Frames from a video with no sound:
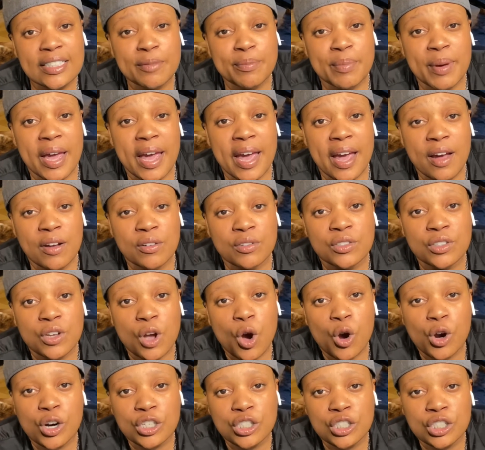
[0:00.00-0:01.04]
pounds
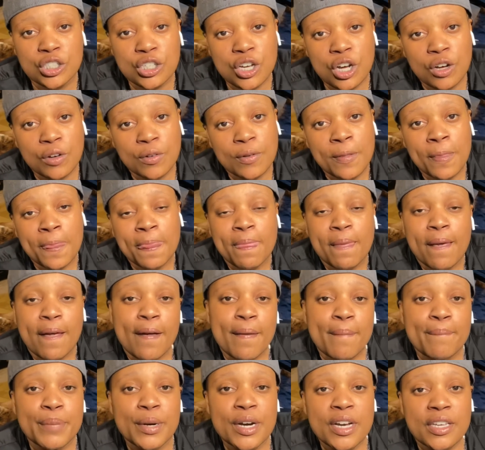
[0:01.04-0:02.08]
or so.
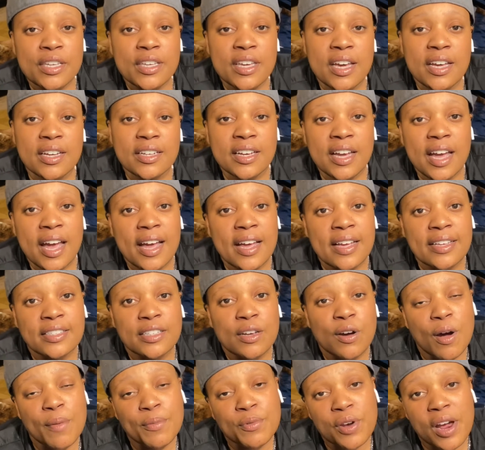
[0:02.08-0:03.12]
But yeah, guys,
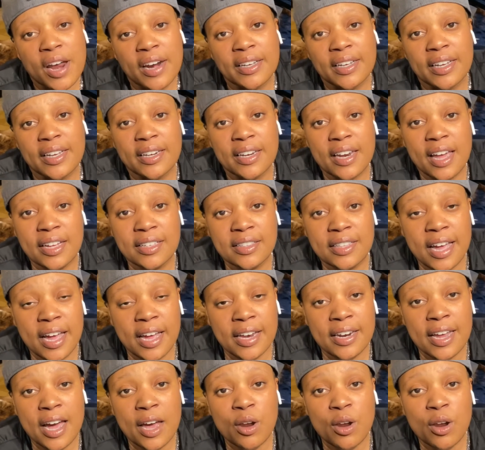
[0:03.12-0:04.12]
so I'm trying to get like that. Not